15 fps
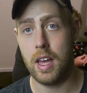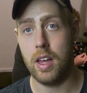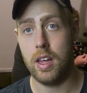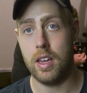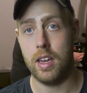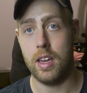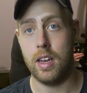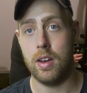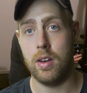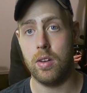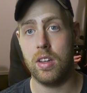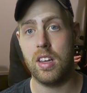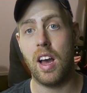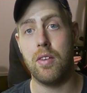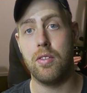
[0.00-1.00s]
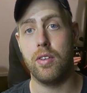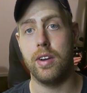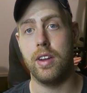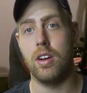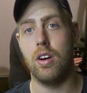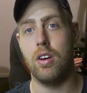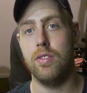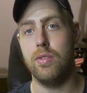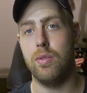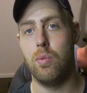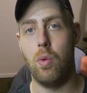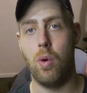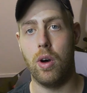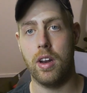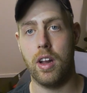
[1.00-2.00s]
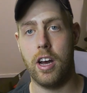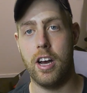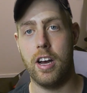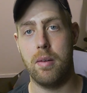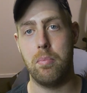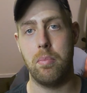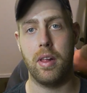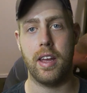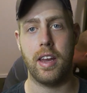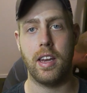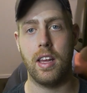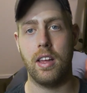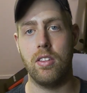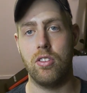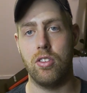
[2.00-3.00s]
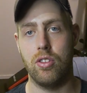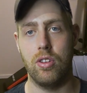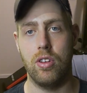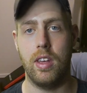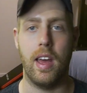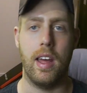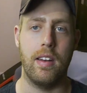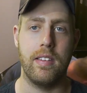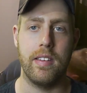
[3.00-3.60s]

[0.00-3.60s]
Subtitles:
and covering off what I'm planning to get